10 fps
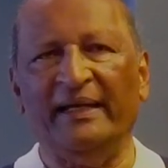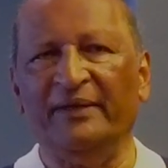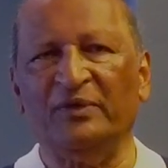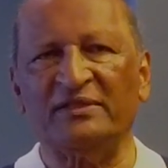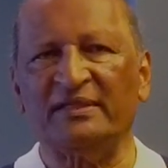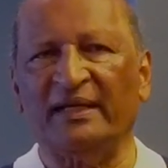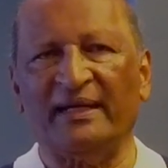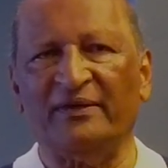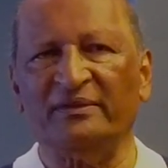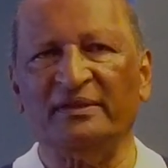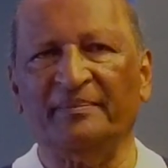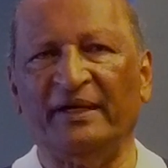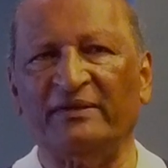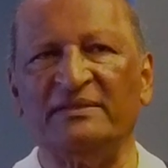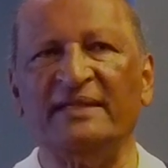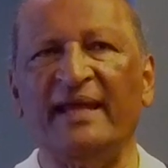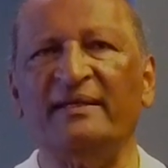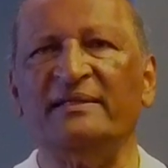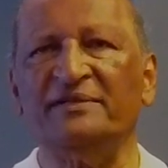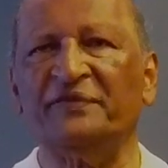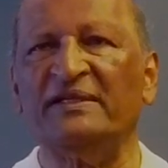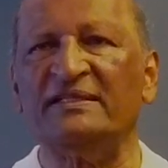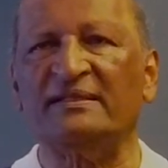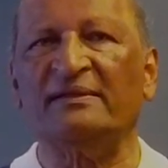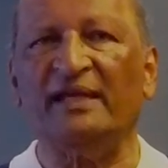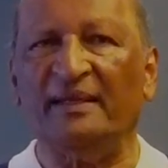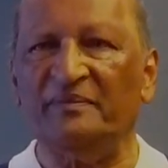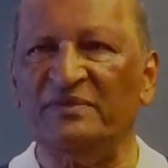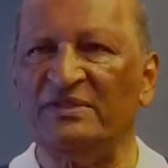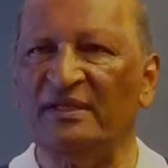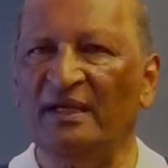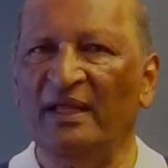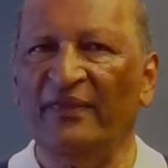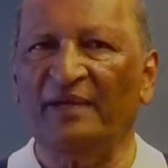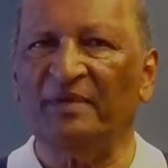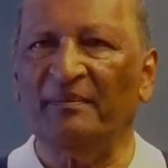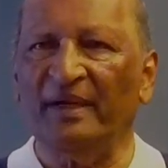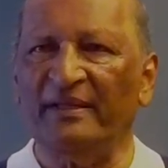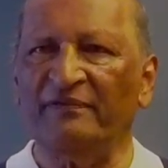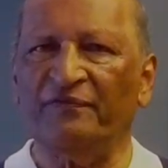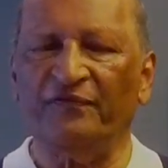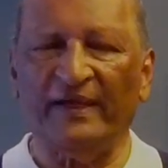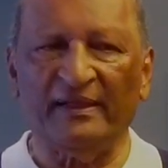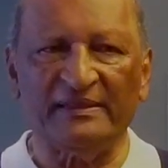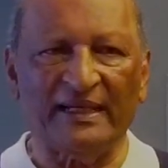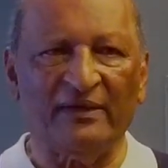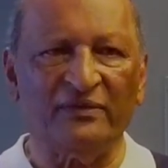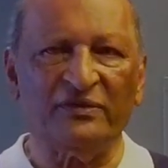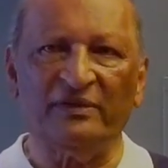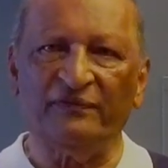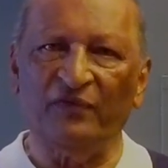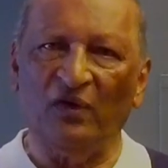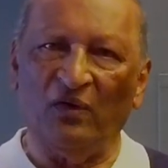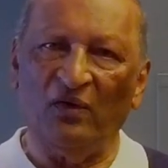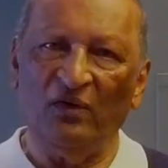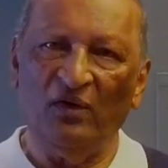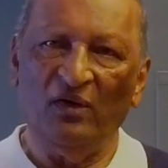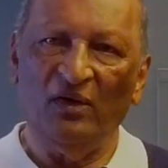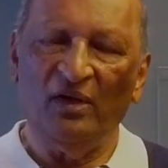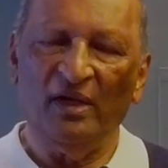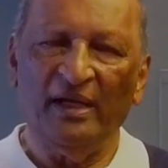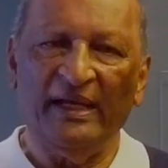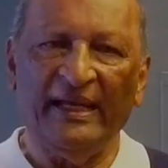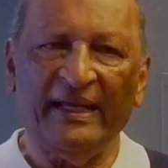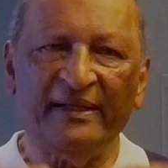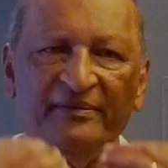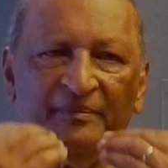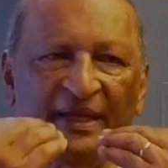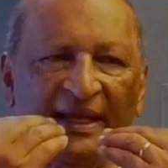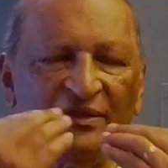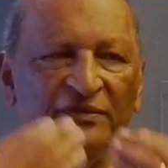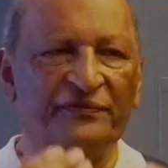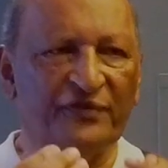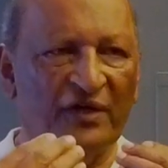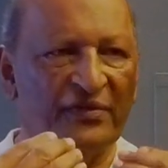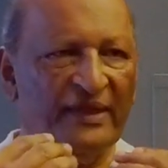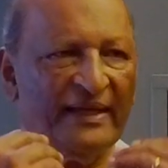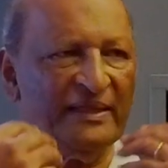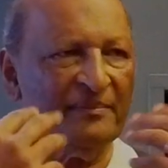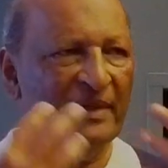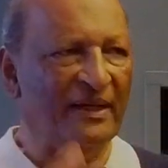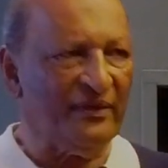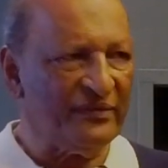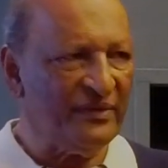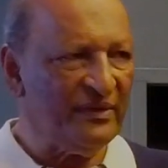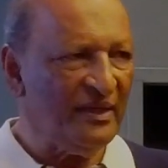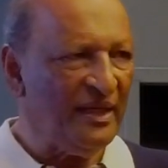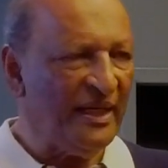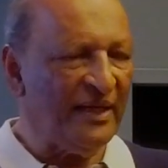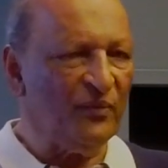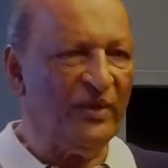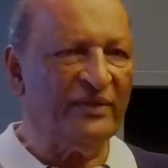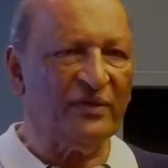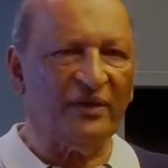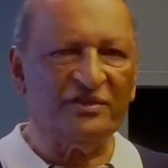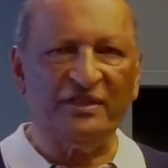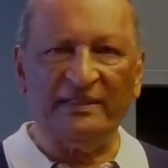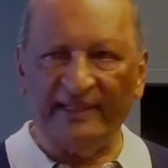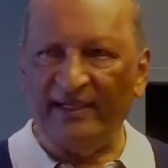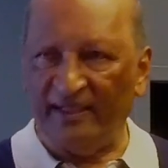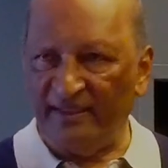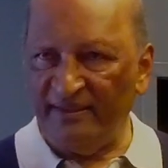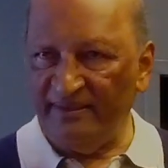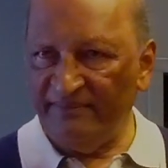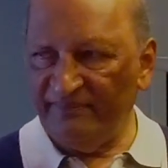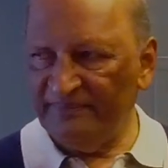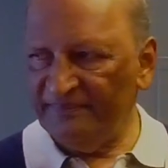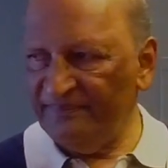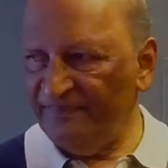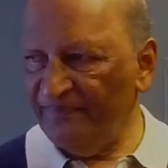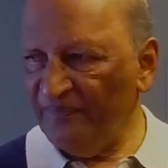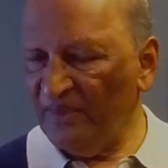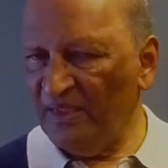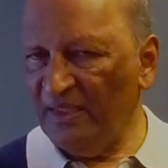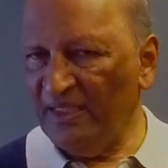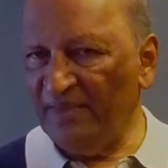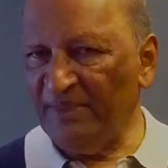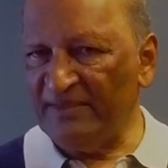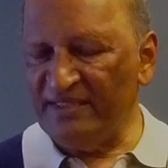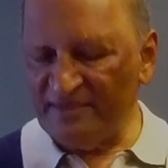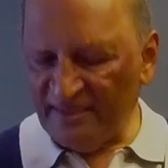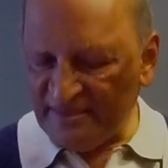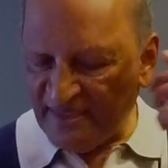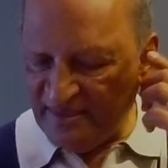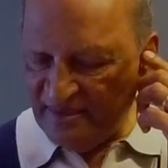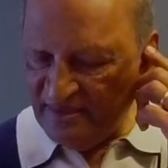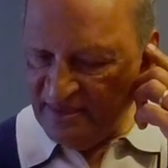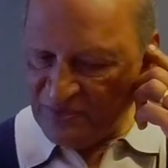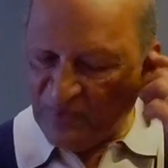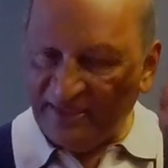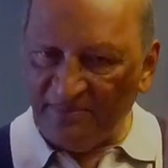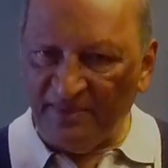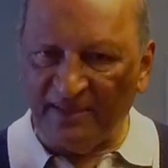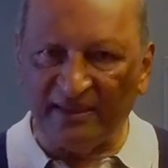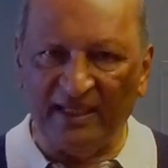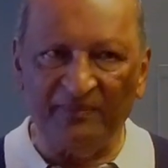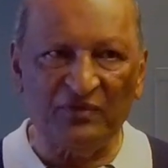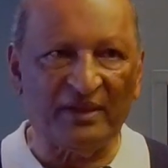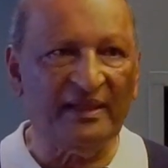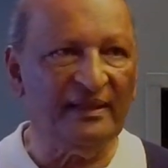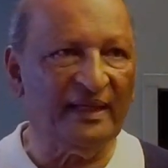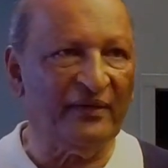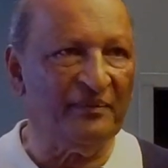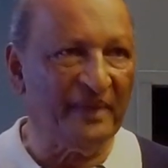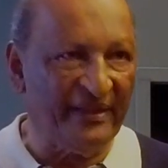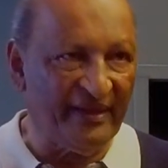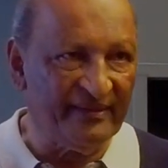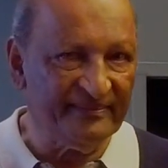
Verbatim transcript: it was around about 10 different screams that my mother fell down to the floor and began to froth at her mouth, and we thought she died. And my sister said, This white man came to kill our mother.